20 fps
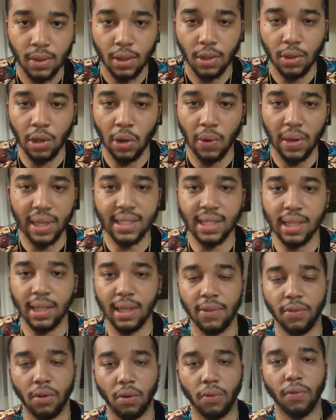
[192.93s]
It's
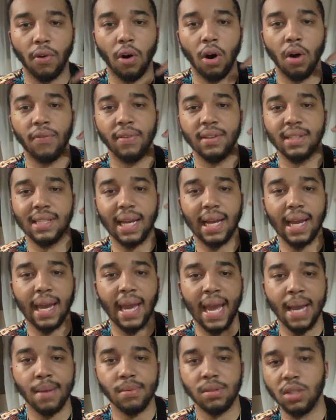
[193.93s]
a revolving, it's like a
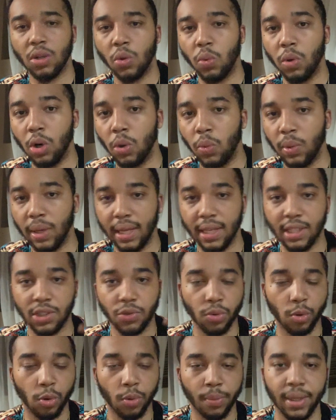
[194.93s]
hamster wheel with
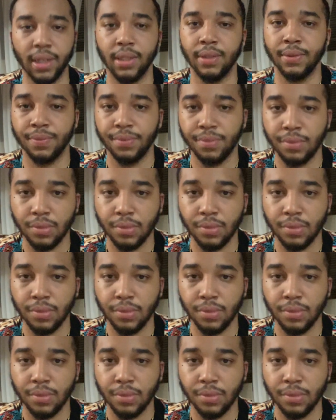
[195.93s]
Israel, man.